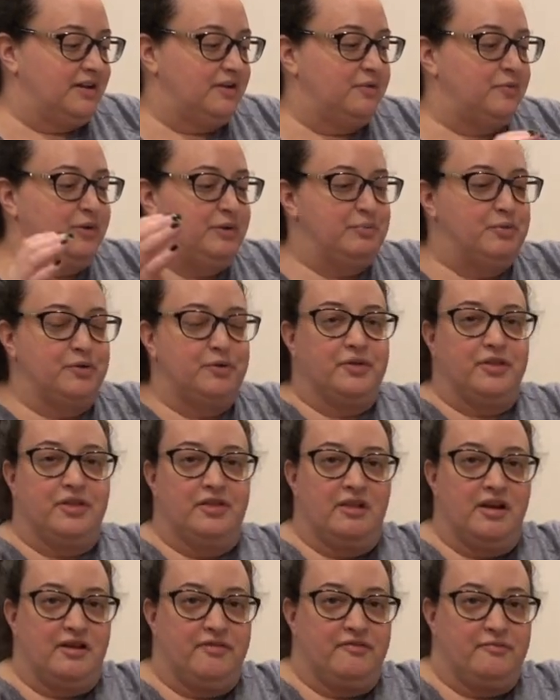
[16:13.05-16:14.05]
We both
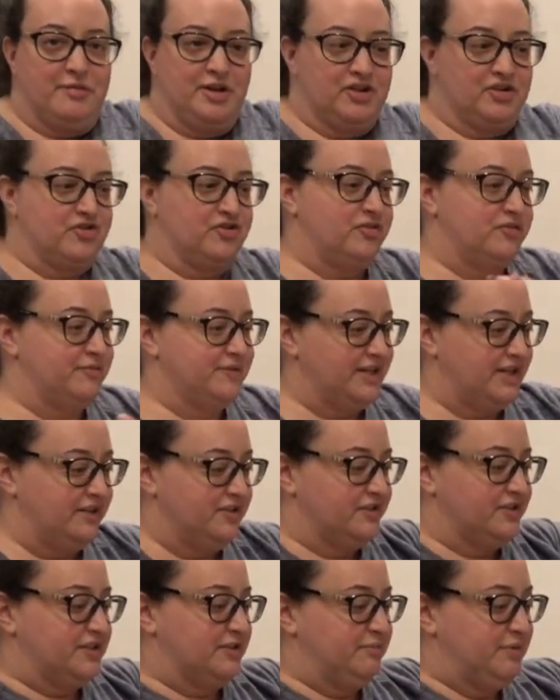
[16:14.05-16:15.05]
love mushrooms. I
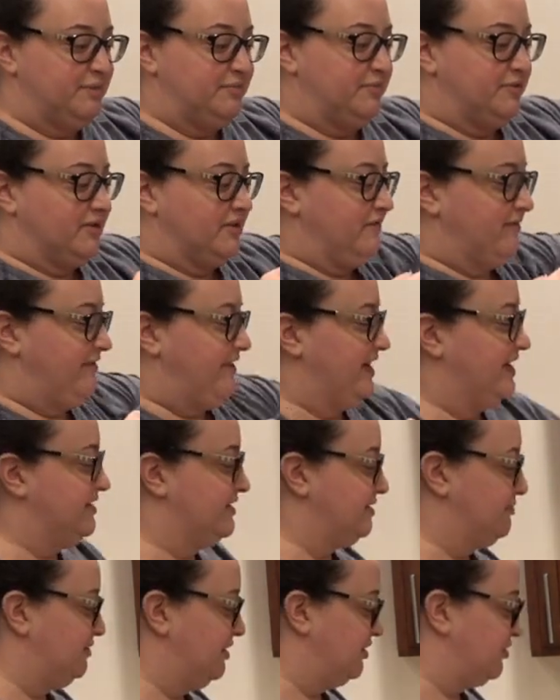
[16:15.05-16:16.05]
know some people aren't
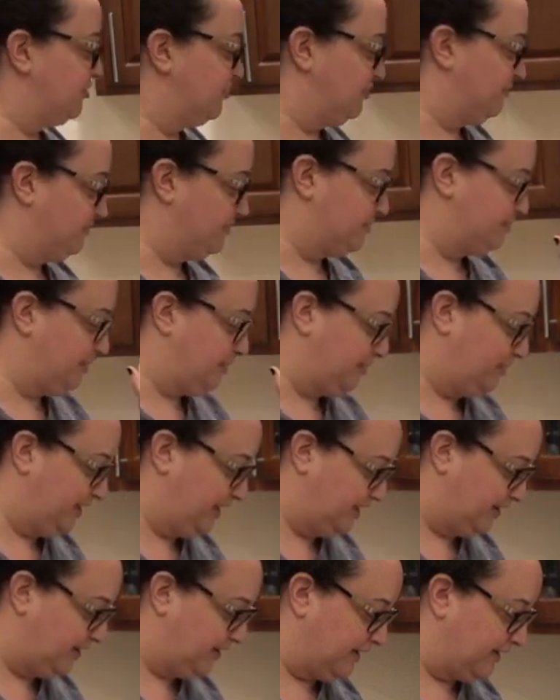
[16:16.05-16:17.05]
fans of mushrooms, but
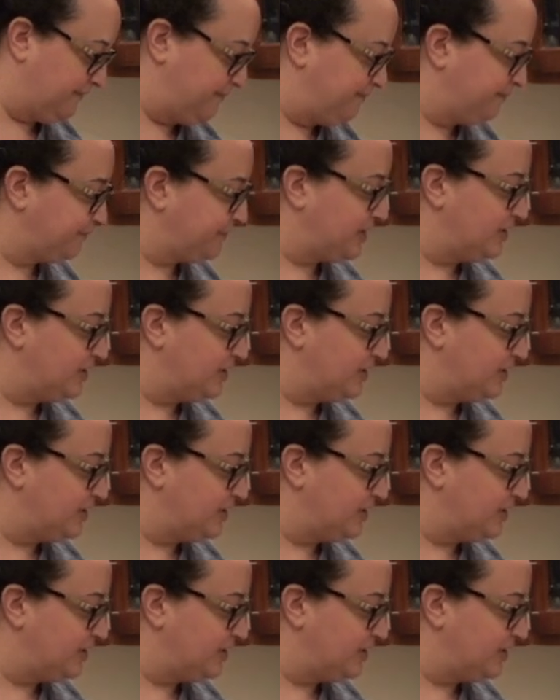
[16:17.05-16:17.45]
we are.